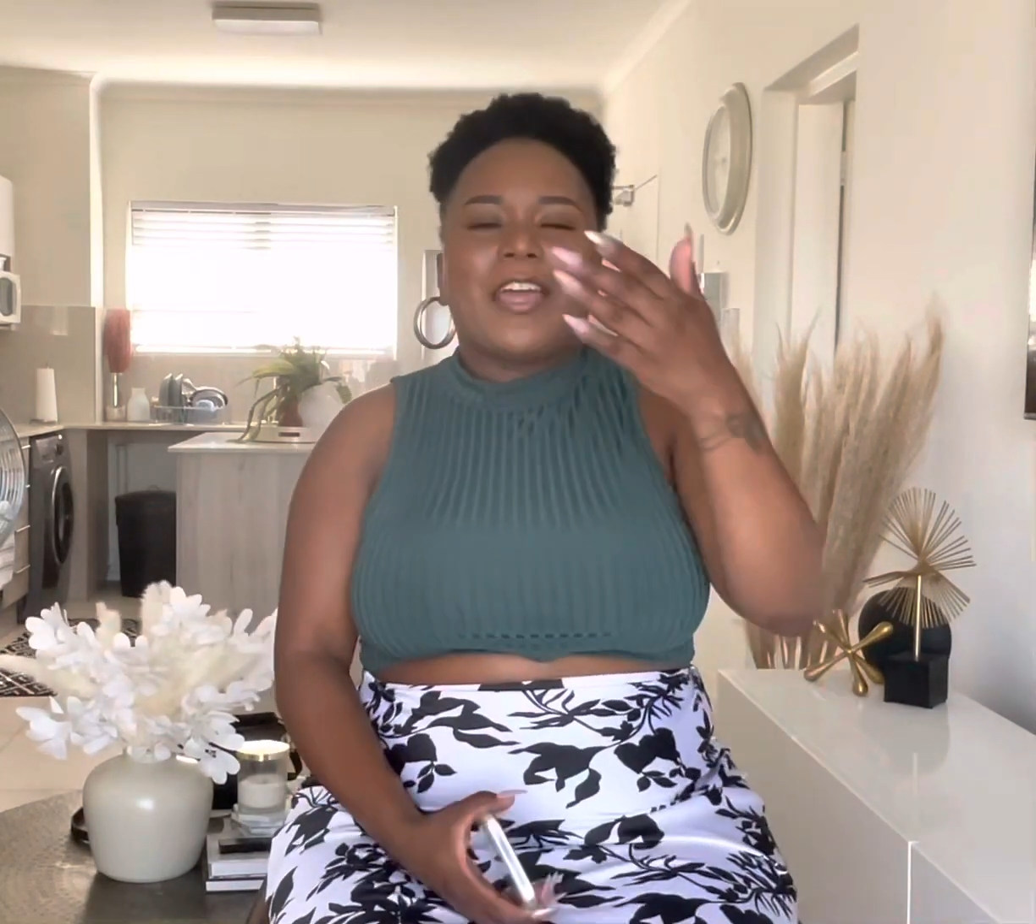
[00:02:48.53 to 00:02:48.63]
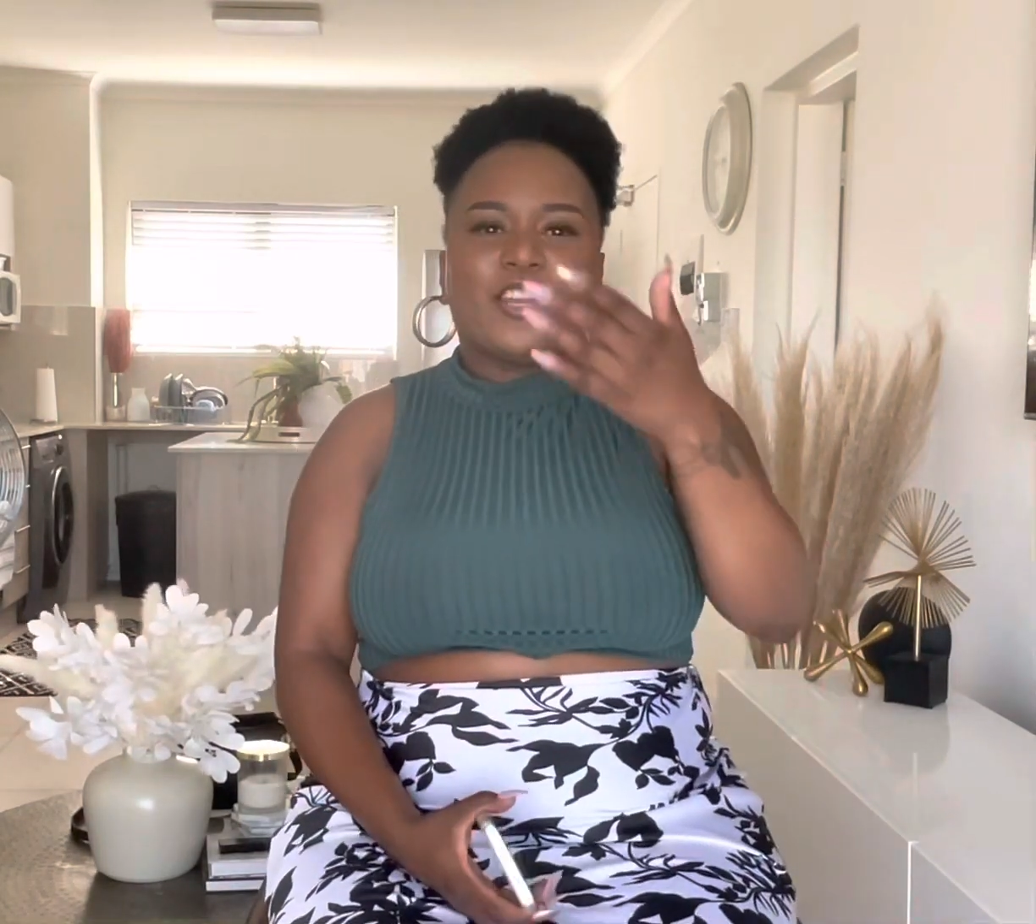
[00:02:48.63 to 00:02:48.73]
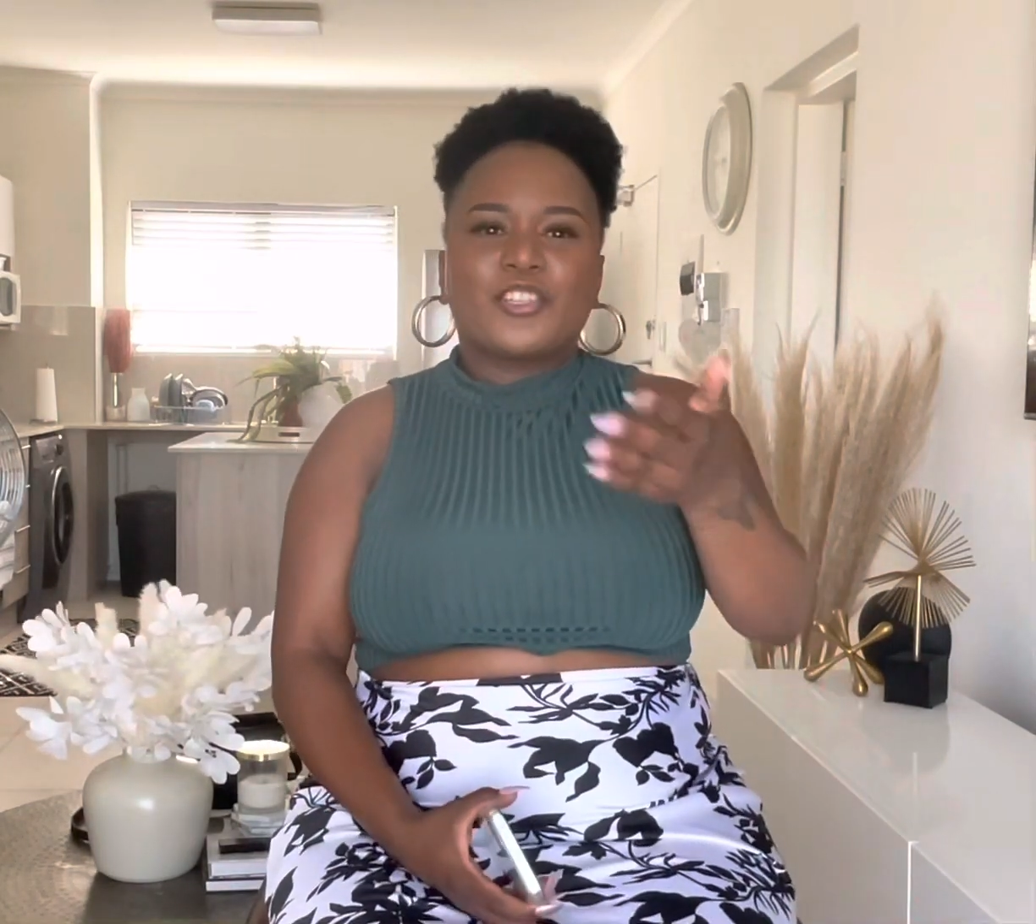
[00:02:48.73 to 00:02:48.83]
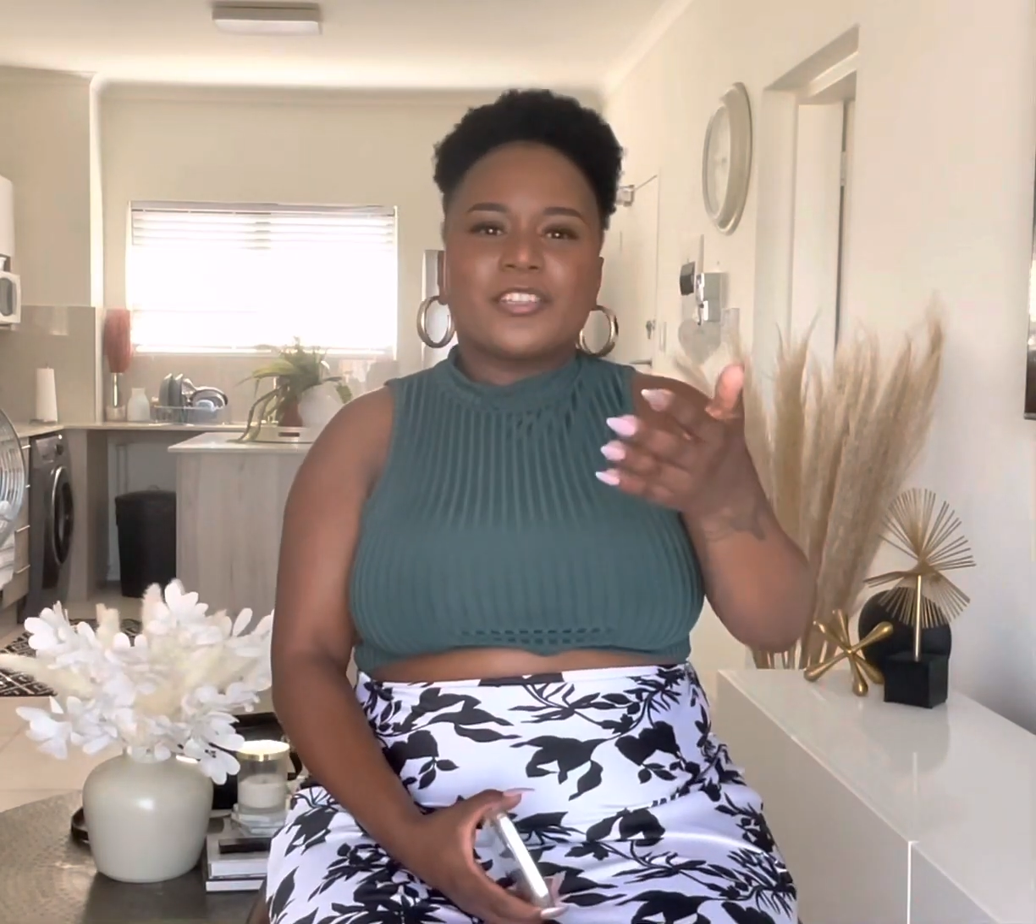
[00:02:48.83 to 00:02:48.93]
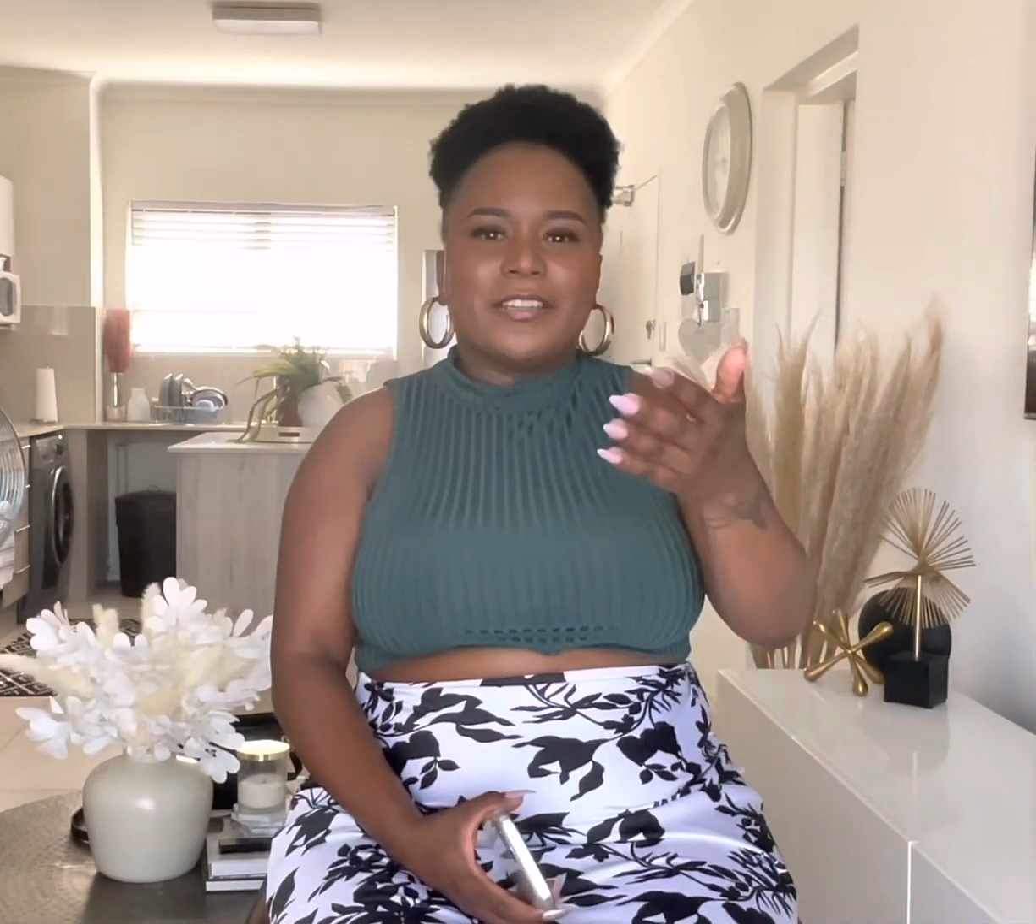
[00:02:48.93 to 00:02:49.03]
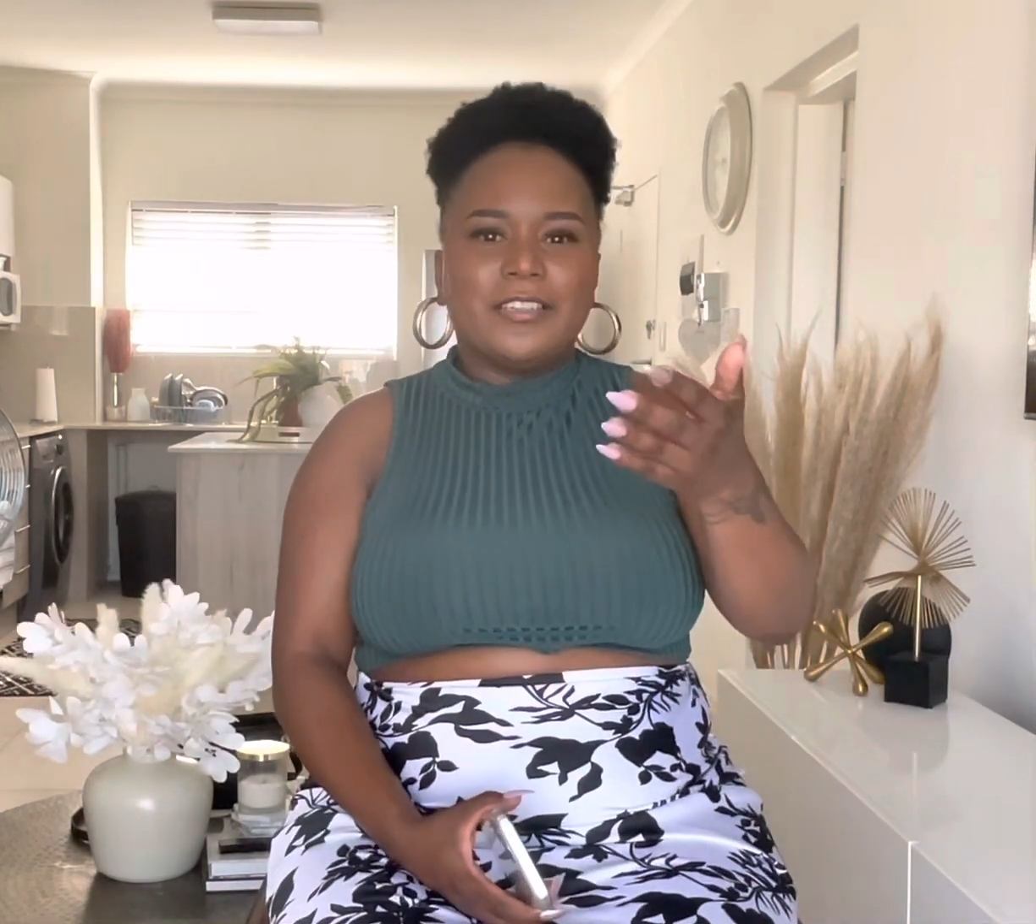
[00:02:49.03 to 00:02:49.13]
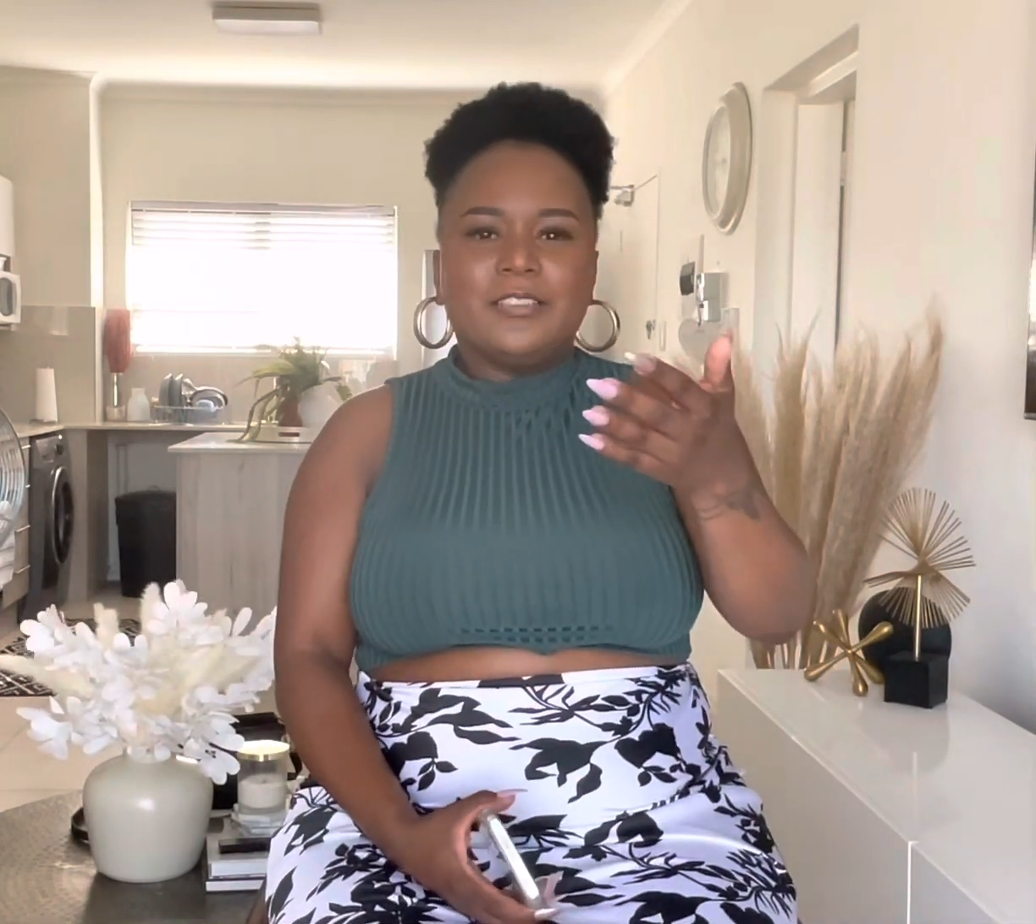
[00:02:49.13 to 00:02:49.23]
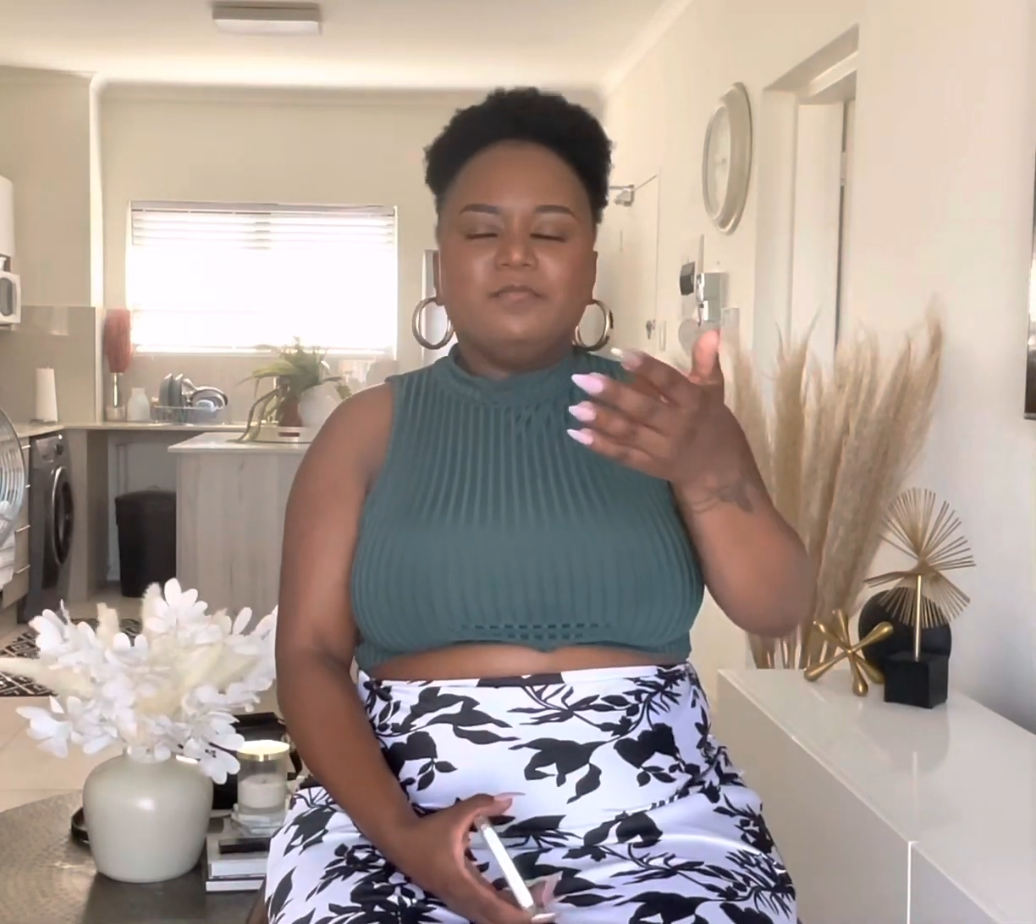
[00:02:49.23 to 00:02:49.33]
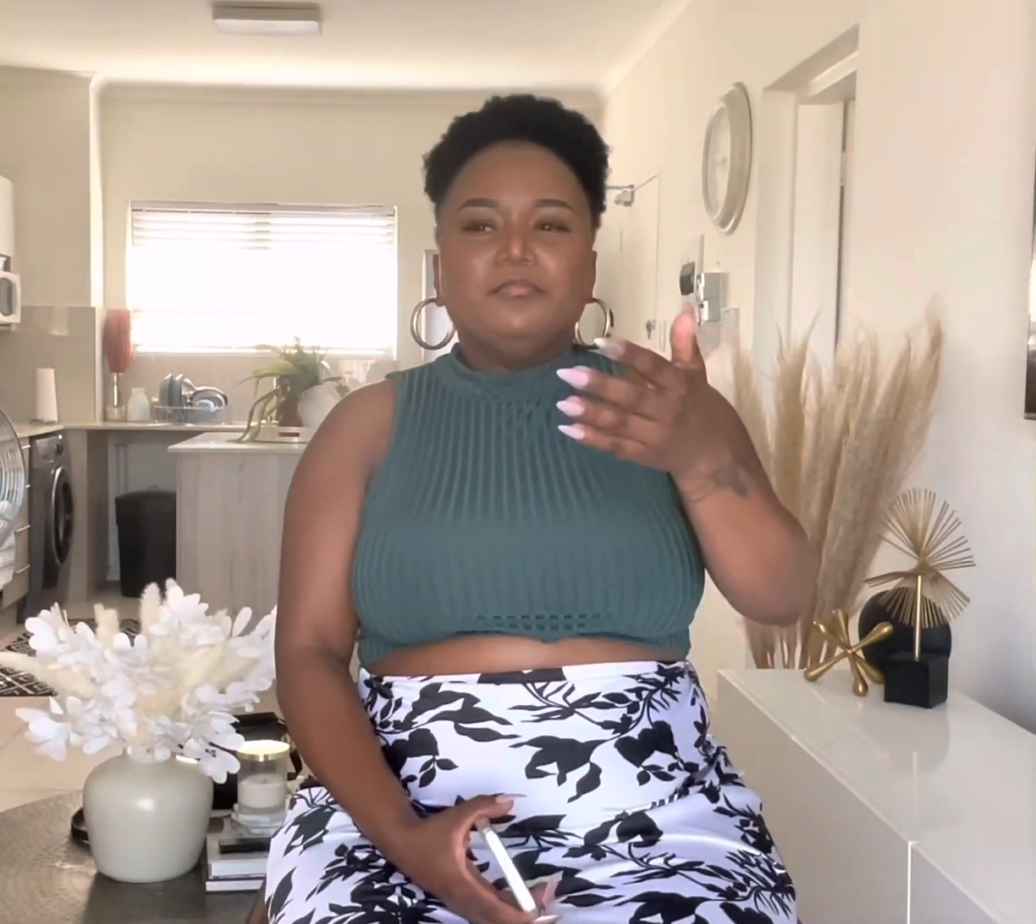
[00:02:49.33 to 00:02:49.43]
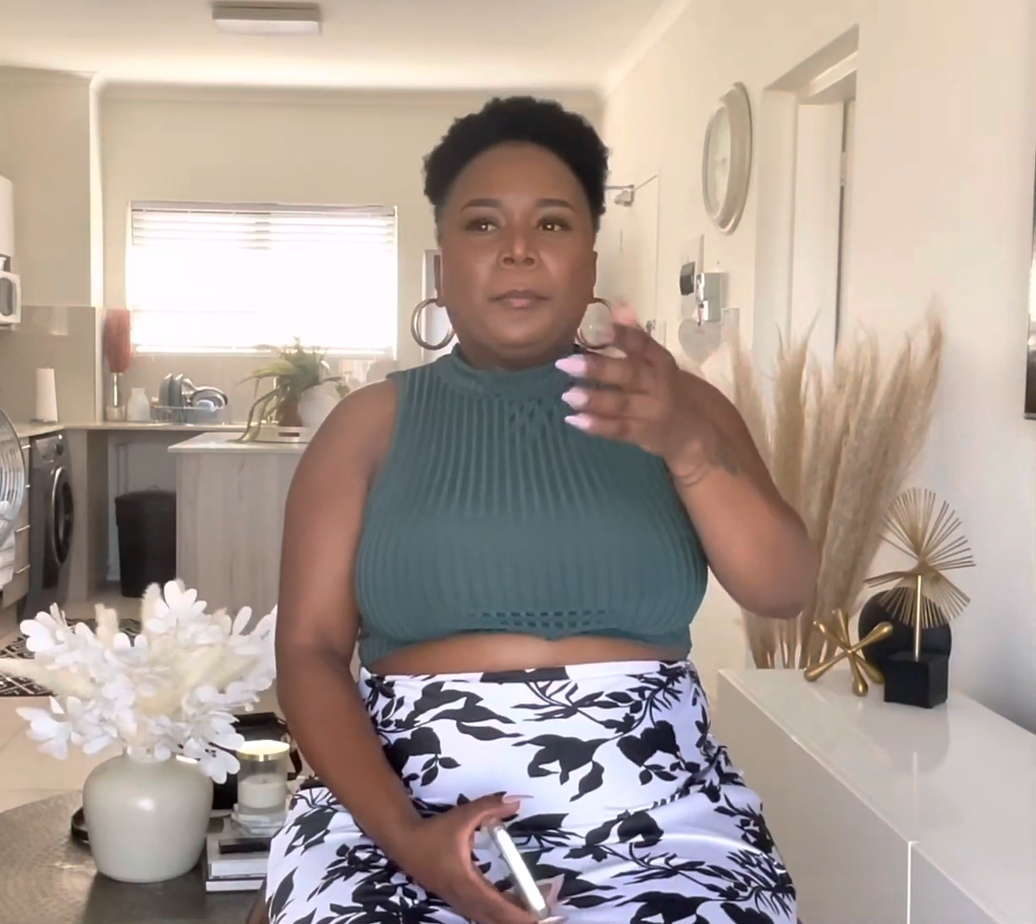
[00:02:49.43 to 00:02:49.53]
actually,